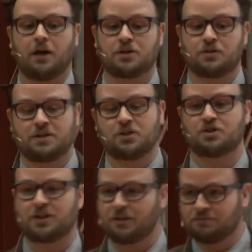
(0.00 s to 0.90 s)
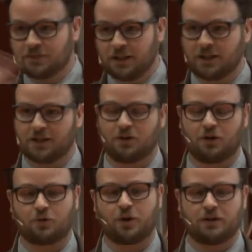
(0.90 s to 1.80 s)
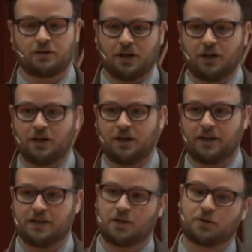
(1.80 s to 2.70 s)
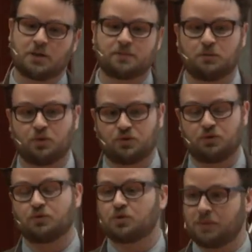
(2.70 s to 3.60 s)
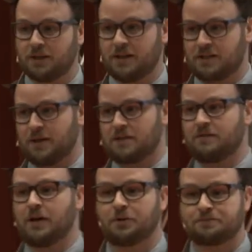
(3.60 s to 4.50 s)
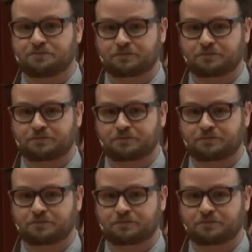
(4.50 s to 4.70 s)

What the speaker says: So essentially, in the long run, it is always optimal to bid the expected value.